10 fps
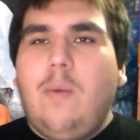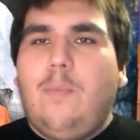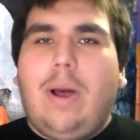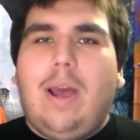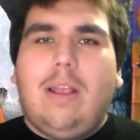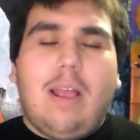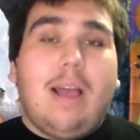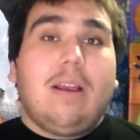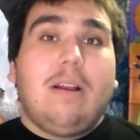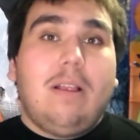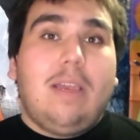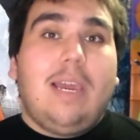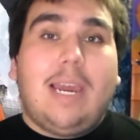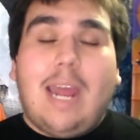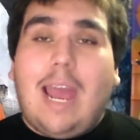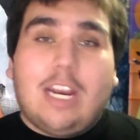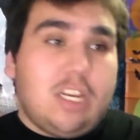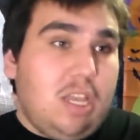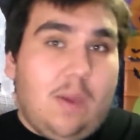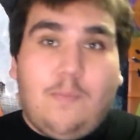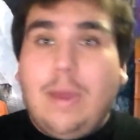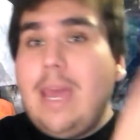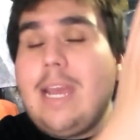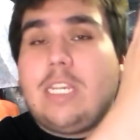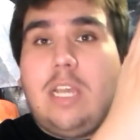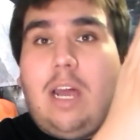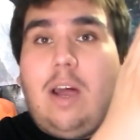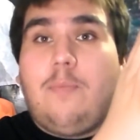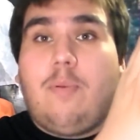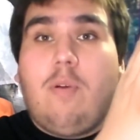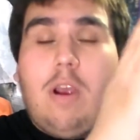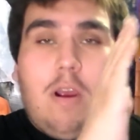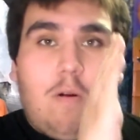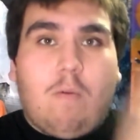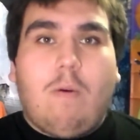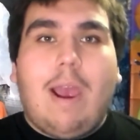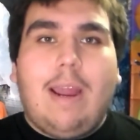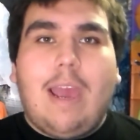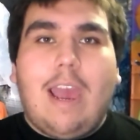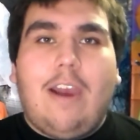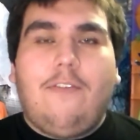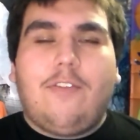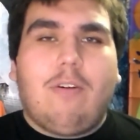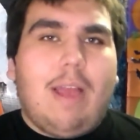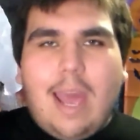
but luckily it actually picks up right after.